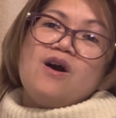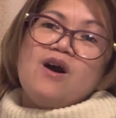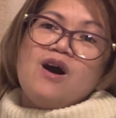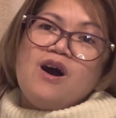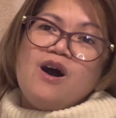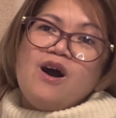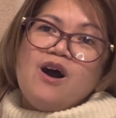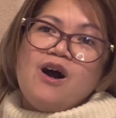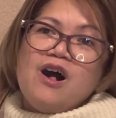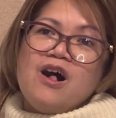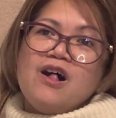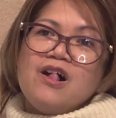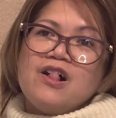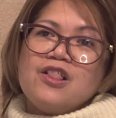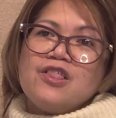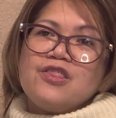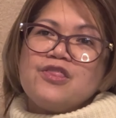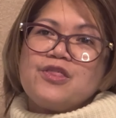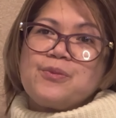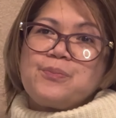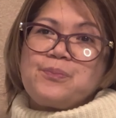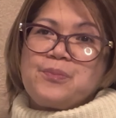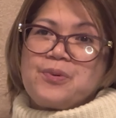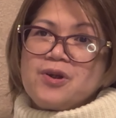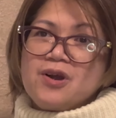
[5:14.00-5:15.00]
all
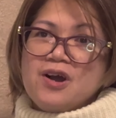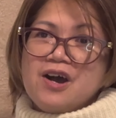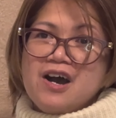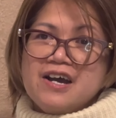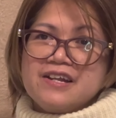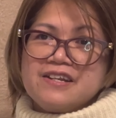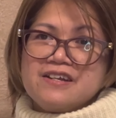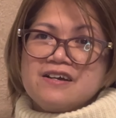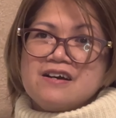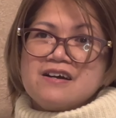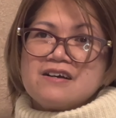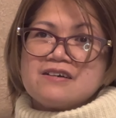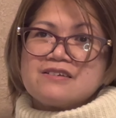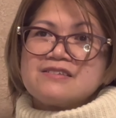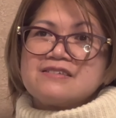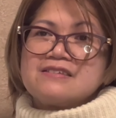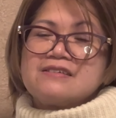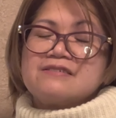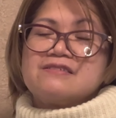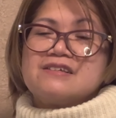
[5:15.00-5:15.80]
the products